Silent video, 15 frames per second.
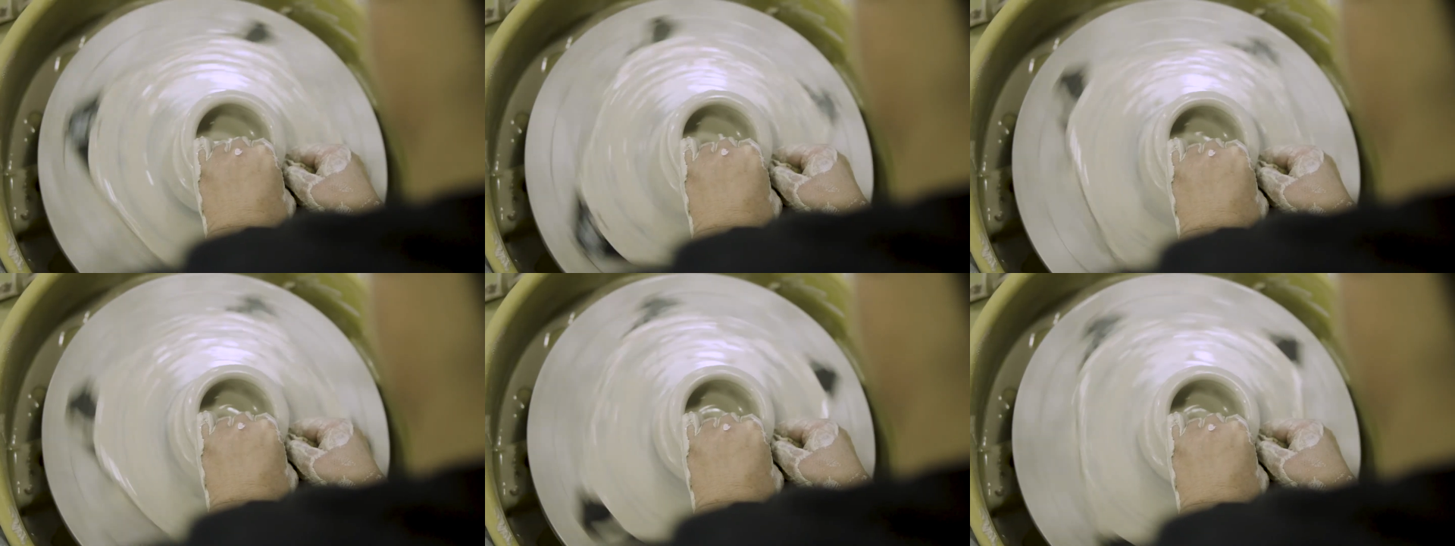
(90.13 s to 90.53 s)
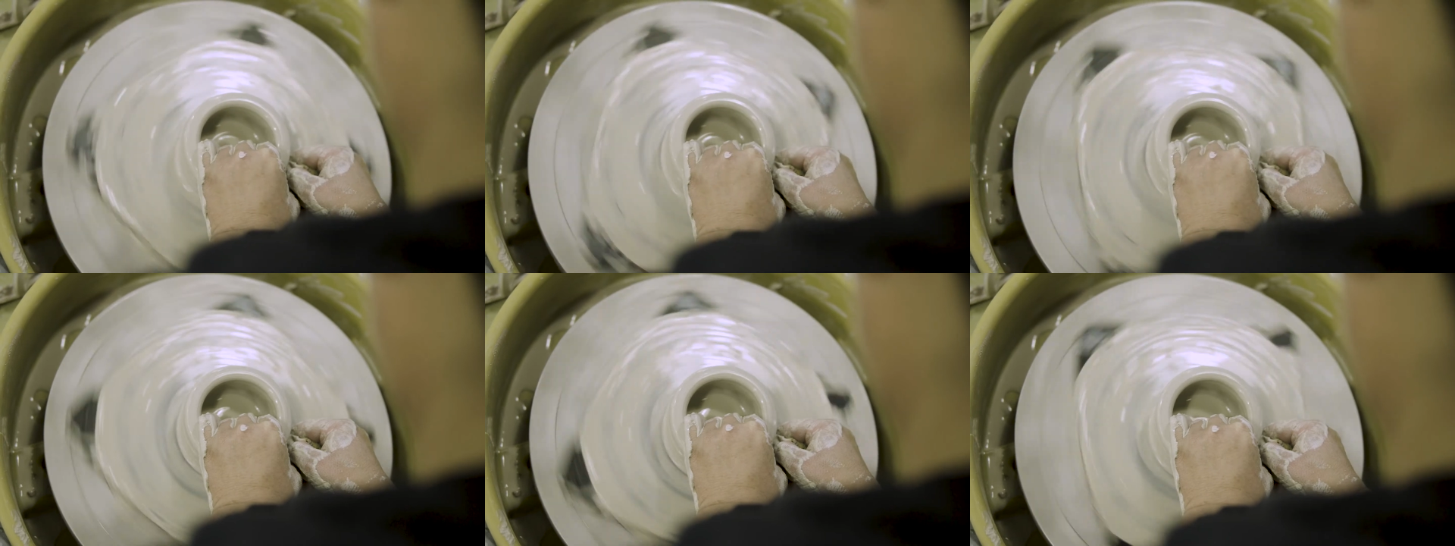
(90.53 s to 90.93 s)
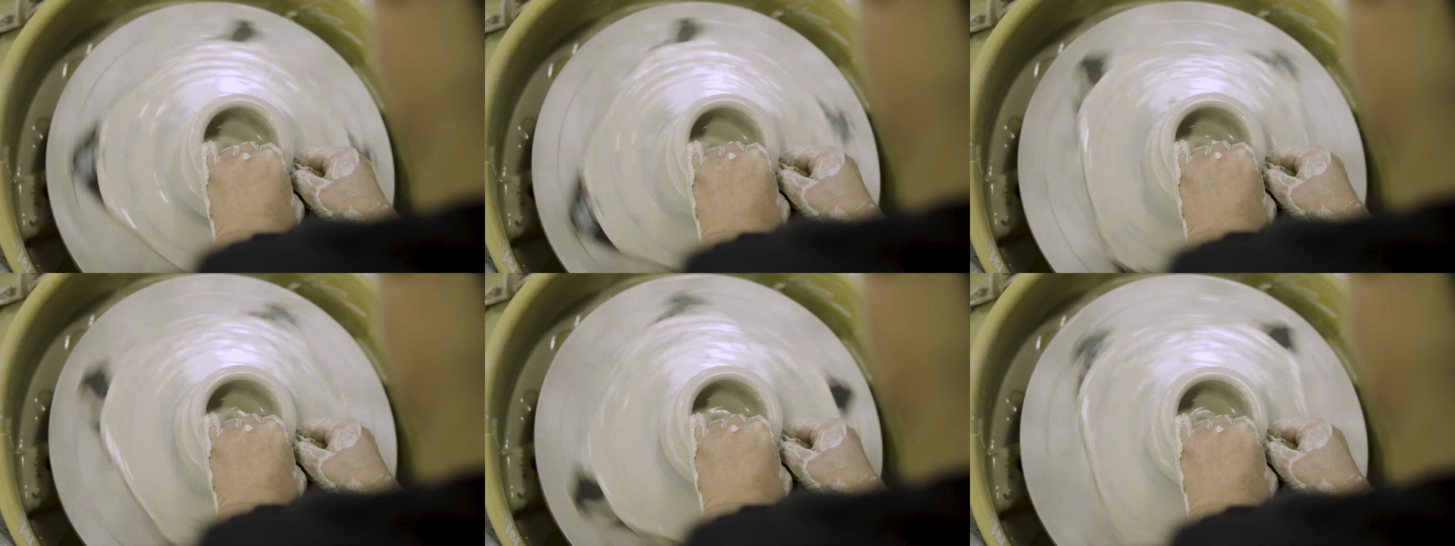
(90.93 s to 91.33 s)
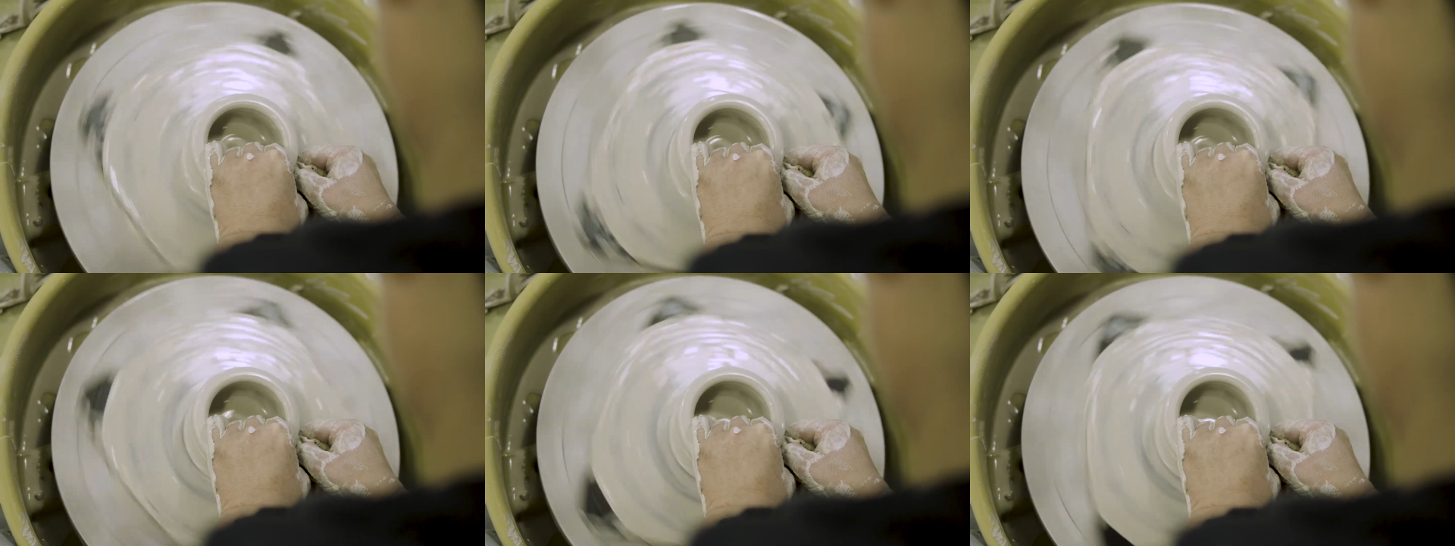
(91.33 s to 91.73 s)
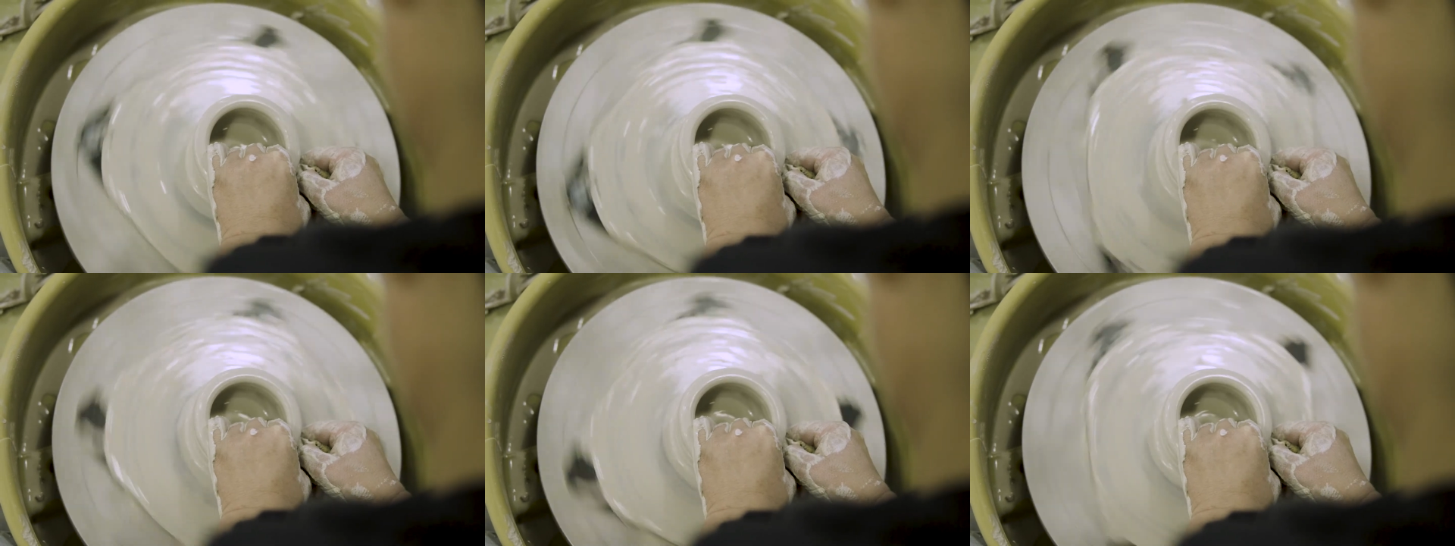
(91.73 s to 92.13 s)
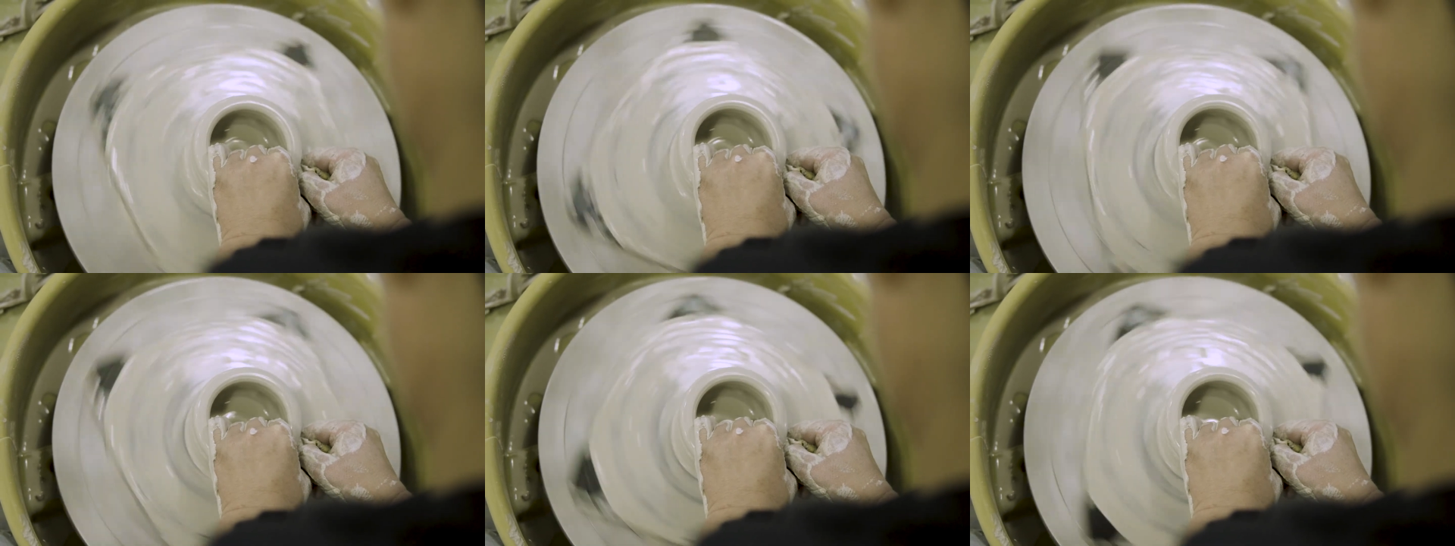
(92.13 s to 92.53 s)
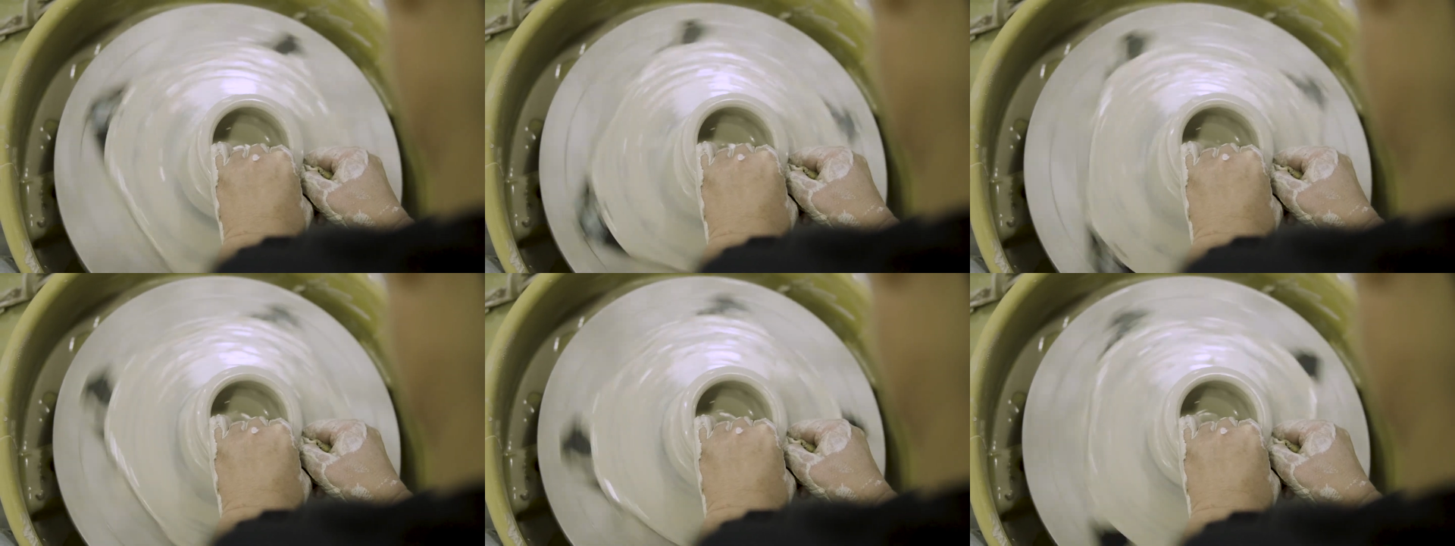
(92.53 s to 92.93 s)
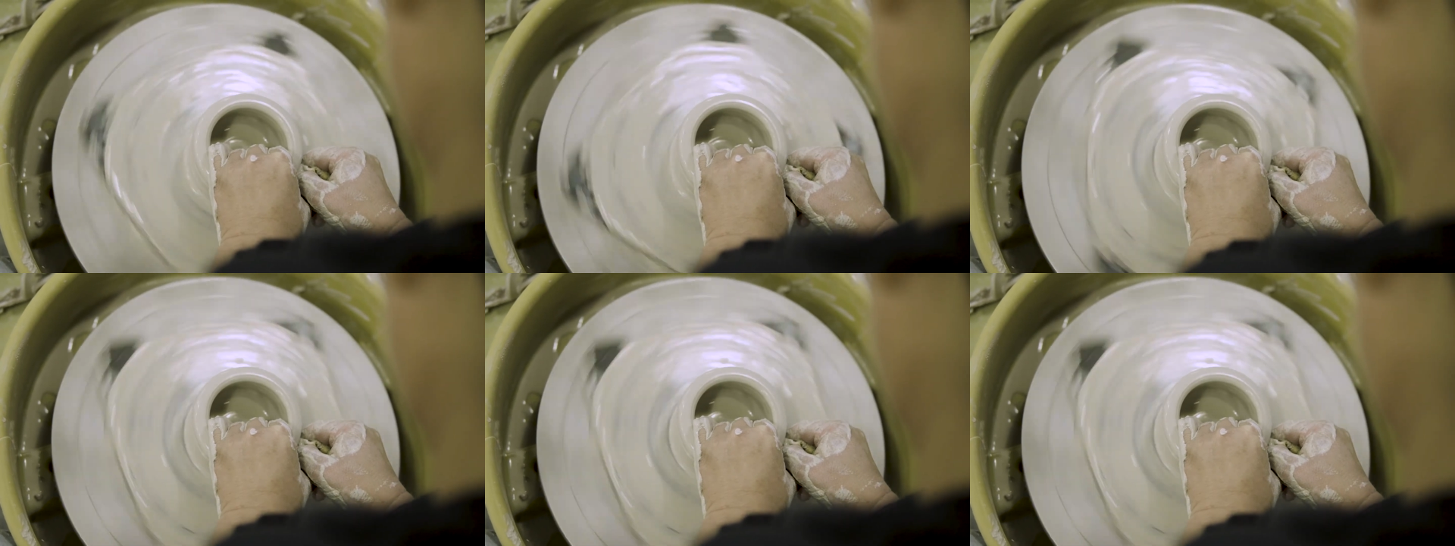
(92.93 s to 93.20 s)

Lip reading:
[unreadable: no face in view]